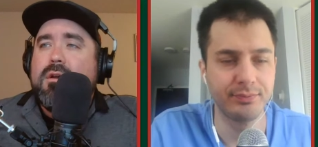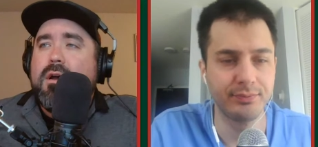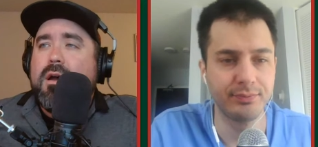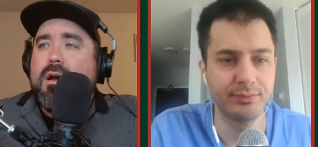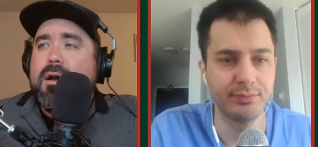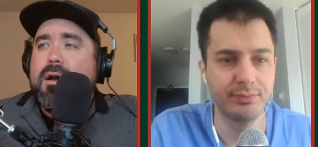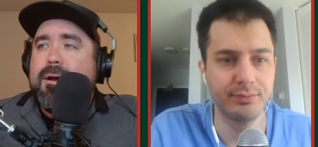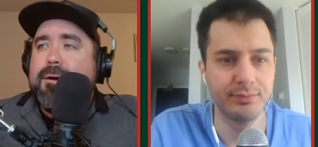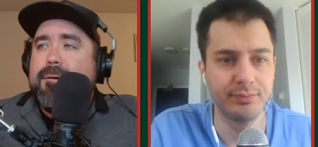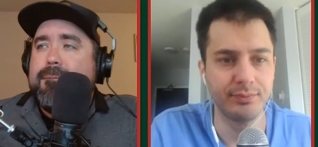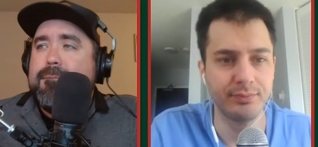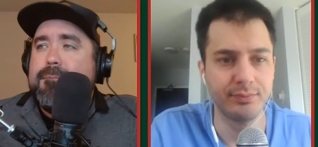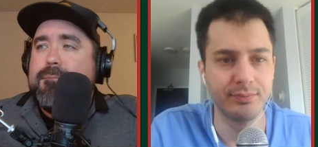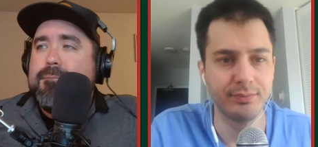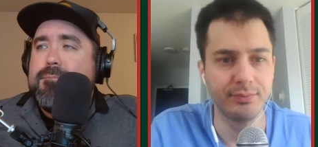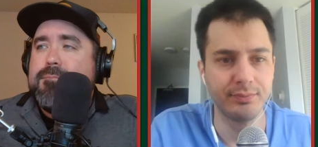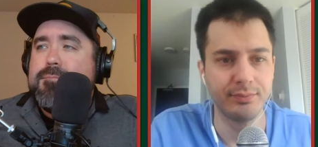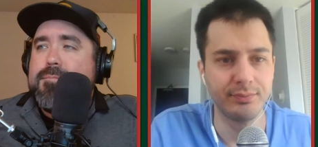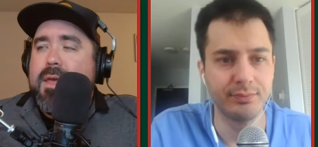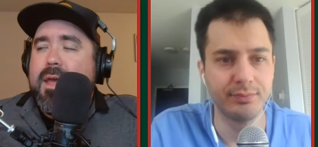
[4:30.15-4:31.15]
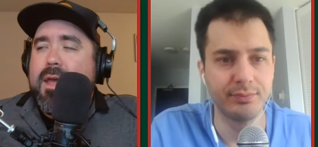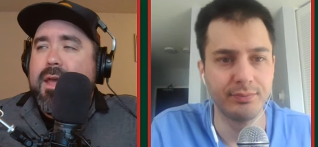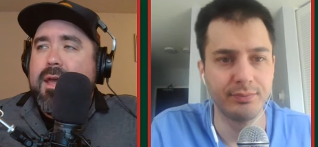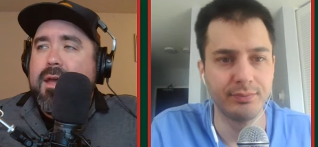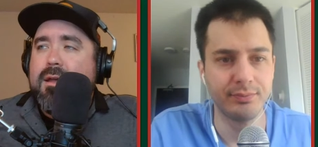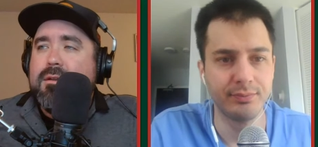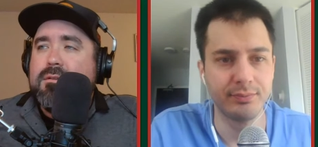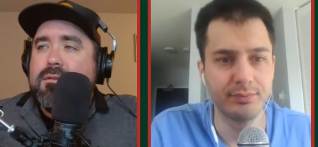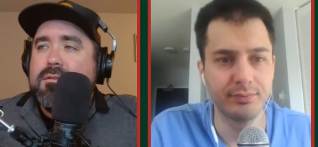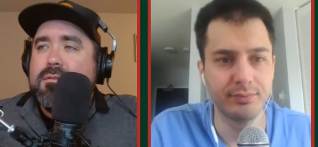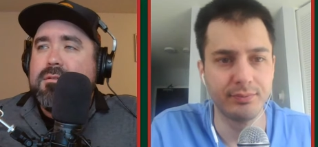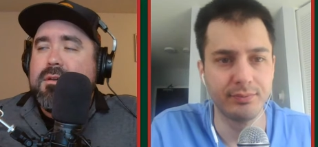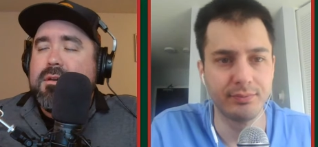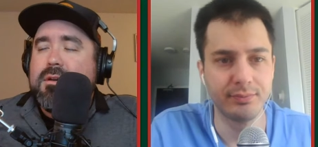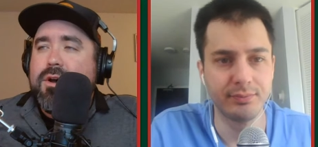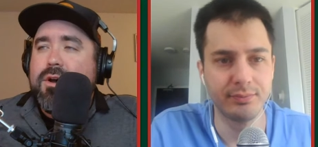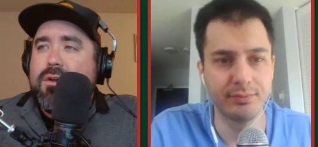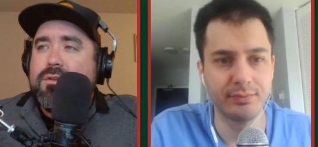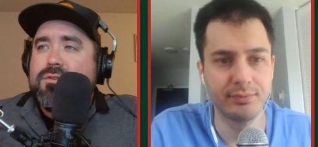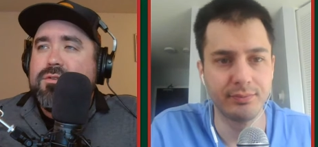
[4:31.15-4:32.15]
Speaker 1: um, and uh,
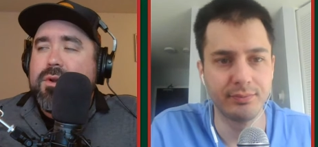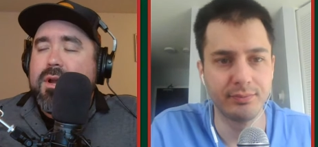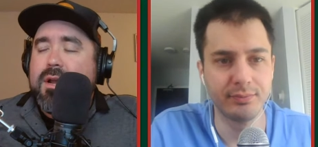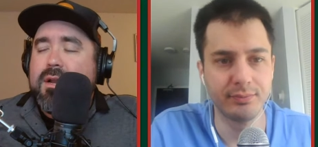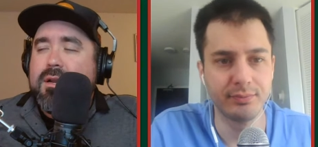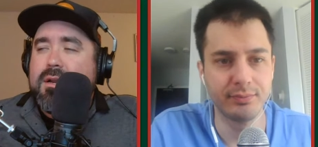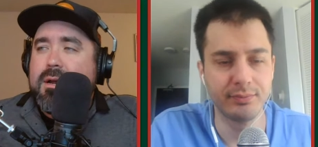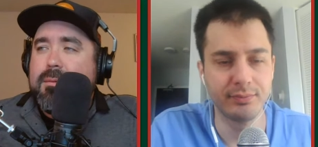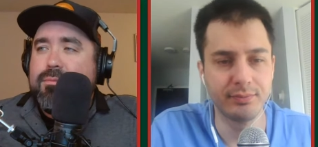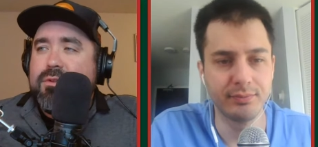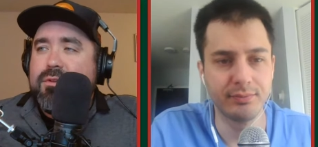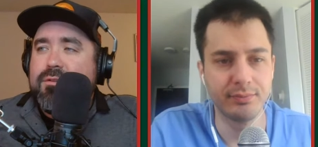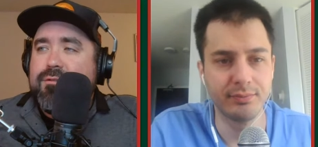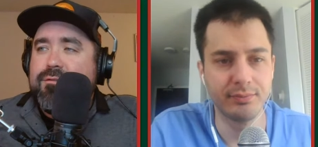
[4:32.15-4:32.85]
also got a couple of